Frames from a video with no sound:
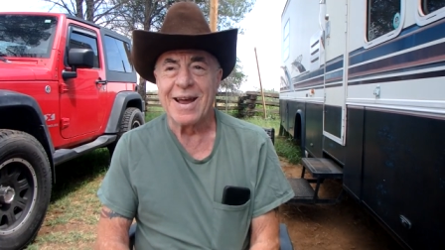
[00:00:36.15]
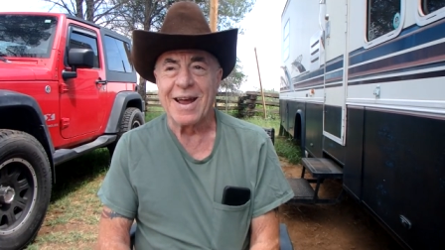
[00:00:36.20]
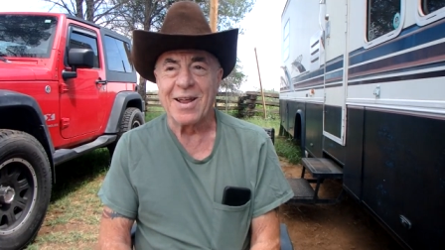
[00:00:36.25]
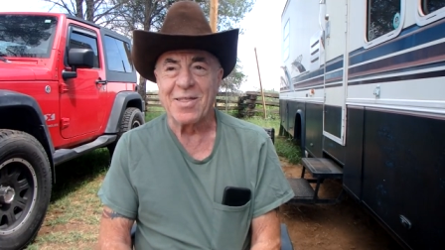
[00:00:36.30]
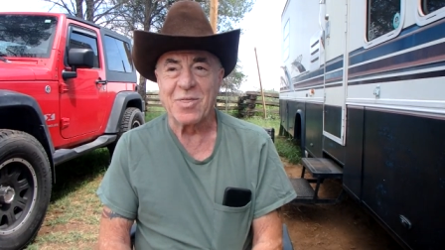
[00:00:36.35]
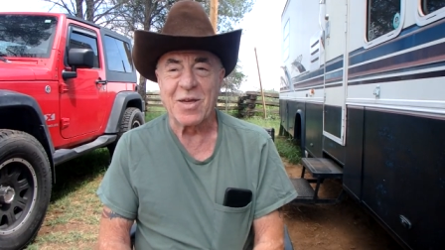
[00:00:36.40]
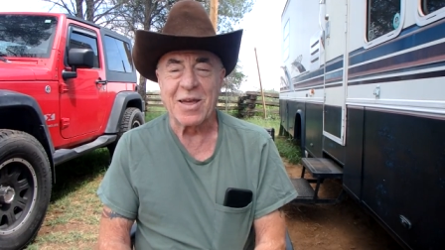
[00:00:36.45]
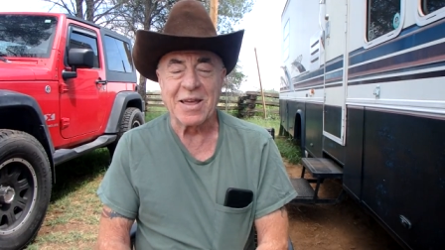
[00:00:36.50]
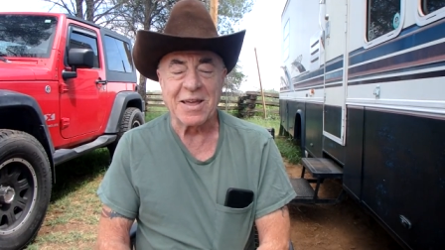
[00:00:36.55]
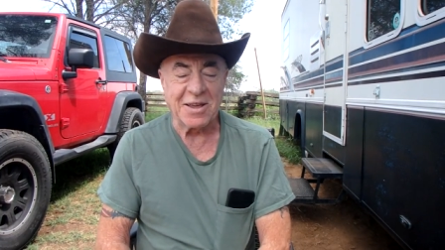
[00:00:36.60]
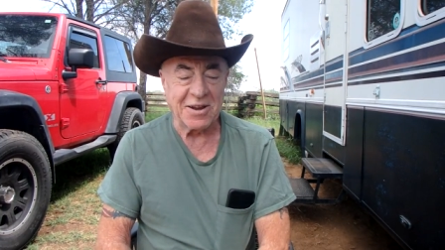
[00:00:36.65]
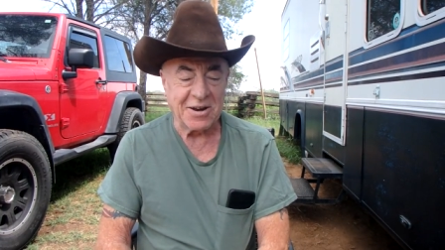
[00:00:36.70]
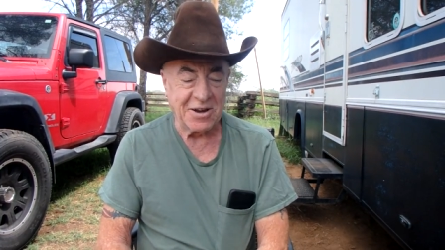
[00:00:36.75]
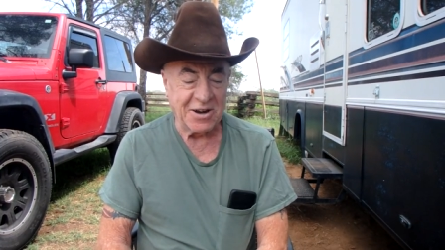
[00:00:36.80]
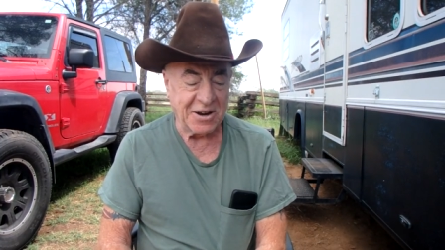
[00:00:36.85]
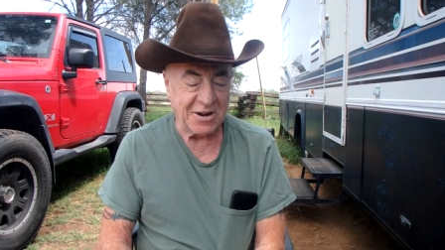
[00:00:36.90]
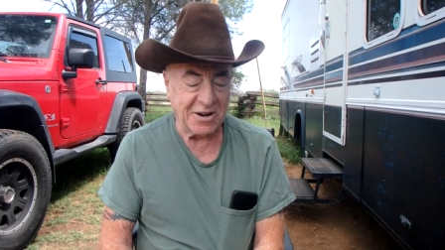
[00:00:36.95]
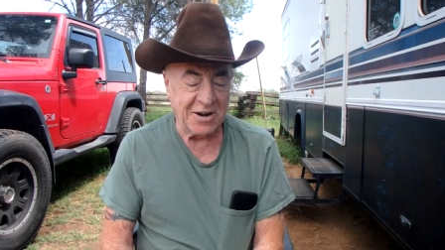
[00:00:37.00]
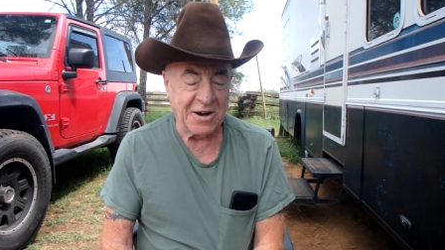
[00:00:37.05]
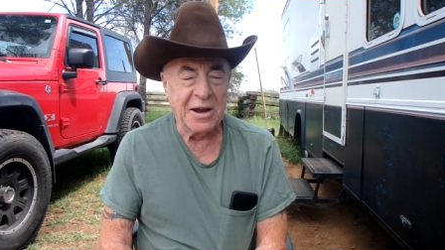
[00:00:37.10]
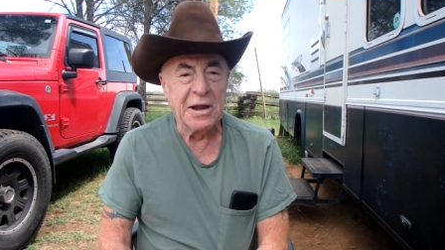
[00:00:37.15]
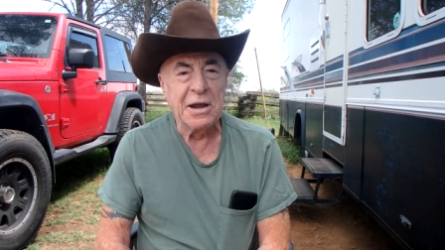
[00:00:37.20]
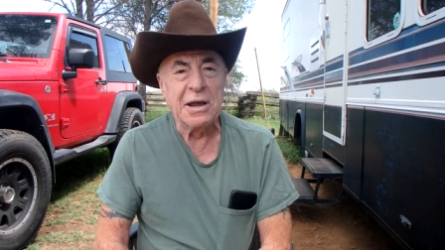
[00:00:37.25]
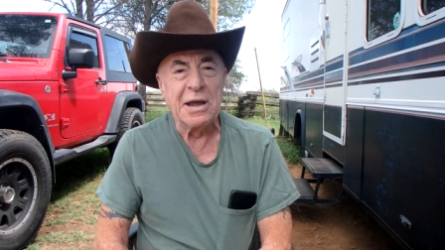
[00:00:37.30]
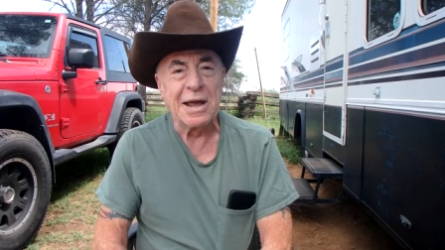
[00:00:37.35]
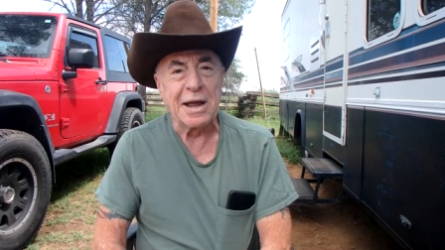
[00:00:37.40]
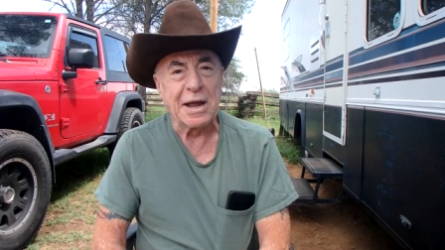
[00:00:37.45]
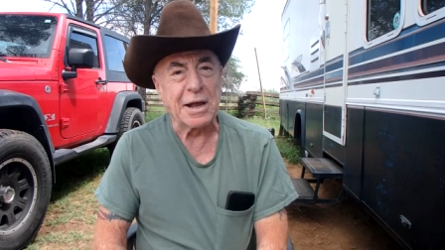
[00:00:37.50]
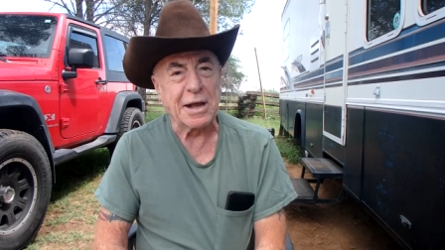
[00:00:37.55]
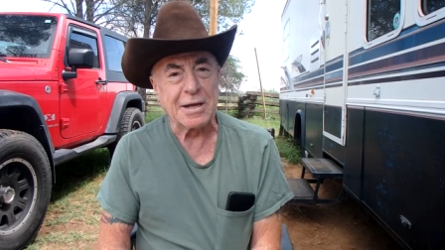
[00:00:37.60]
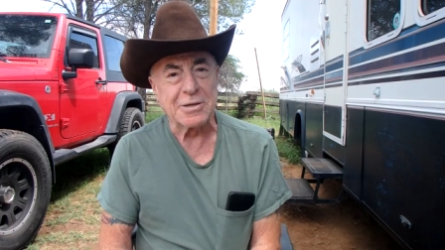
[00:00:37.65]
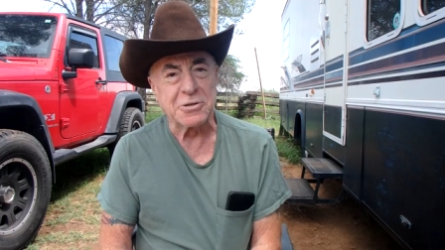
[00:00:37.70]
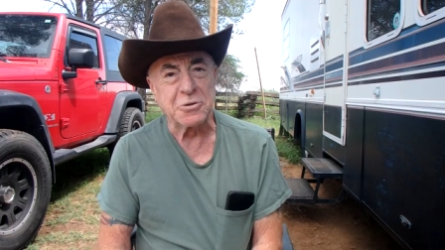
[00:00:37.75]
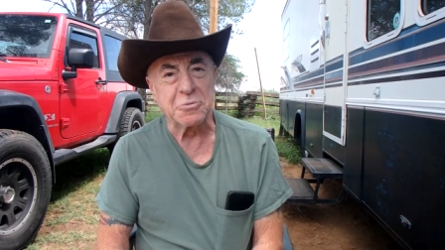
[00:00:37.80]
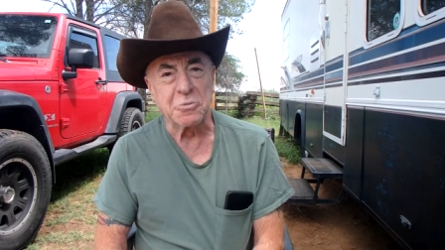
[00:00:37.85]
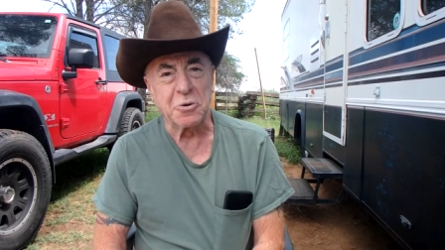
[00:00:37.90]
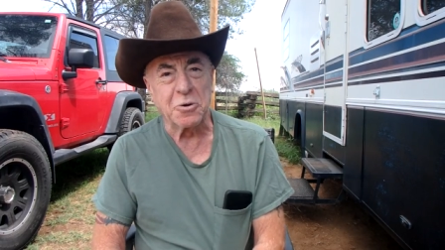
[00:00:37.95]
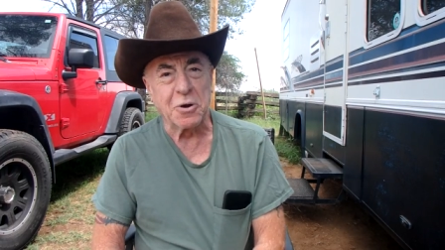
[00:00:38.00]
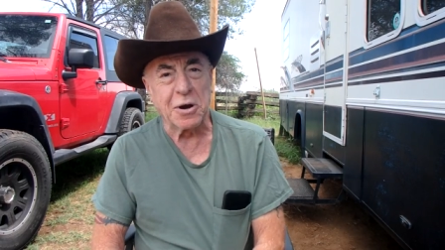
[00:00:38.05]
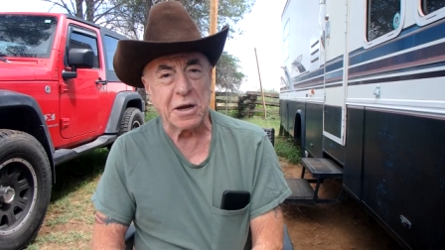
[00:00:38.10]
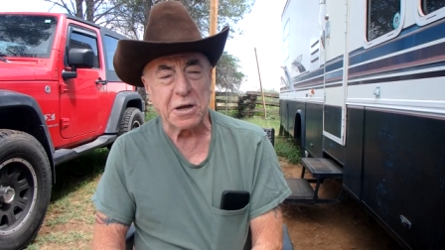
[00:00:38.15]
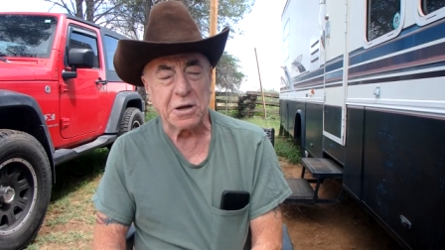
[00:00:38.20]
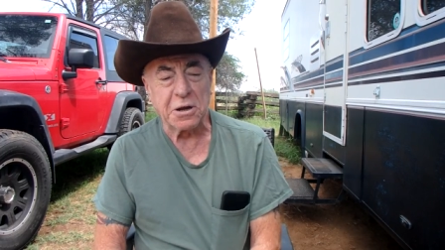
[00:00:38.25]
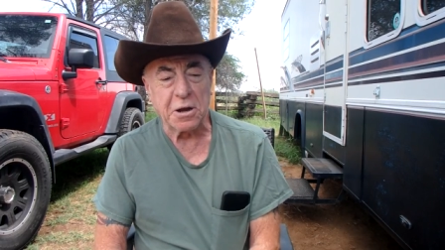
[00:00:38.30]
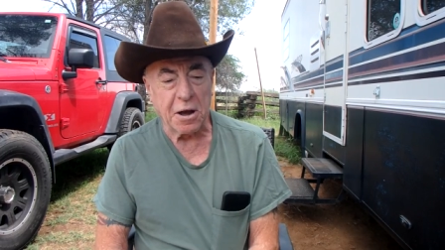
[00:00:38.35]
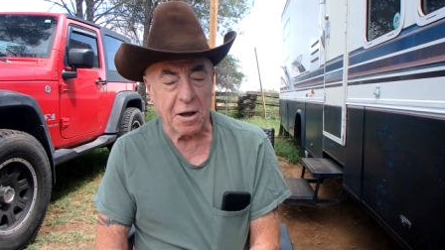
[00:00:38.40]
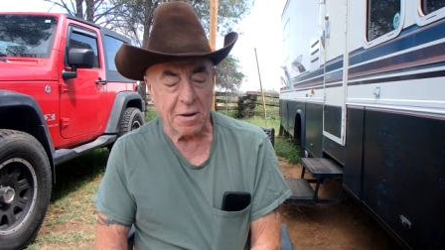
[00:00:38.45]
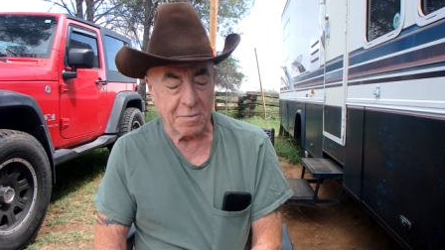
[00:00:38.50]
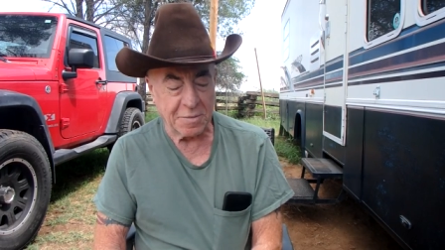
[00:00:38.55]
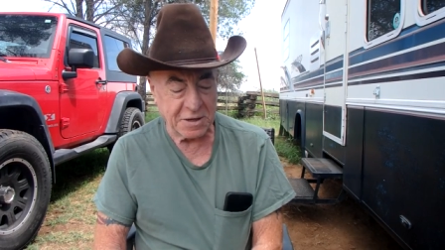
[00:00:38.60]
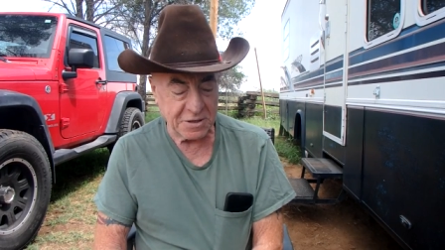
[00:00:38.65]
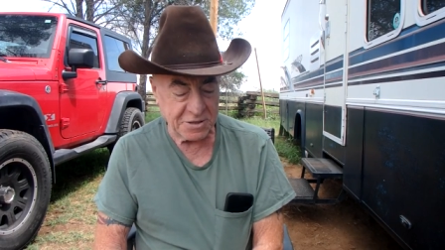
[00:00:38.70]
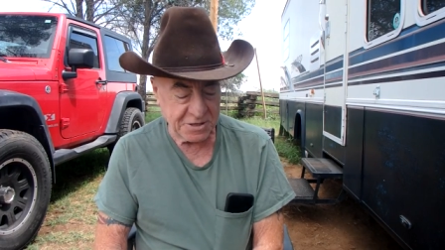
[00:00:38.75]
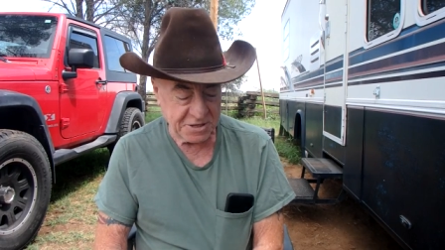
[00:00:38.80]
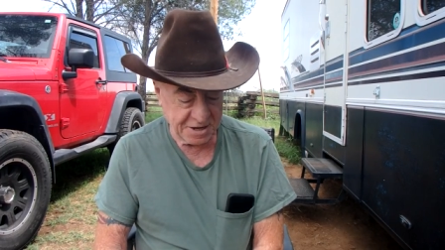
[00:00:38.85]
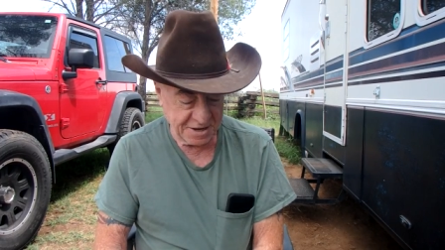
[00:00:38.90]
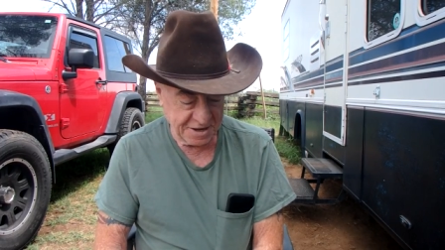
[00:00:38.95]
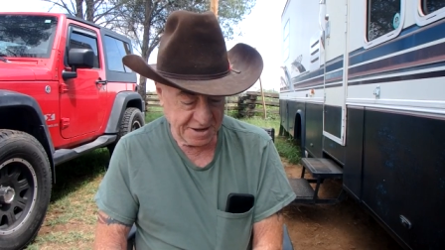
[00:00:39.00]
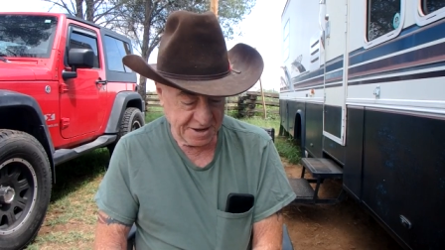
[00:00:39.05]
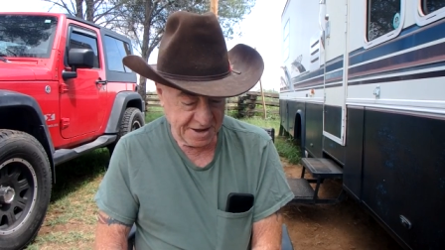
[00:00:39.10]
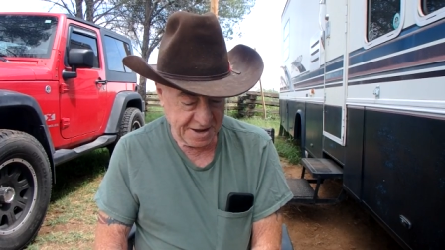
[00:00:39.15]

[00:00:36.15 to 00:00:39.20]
I think you did. I got some great comments,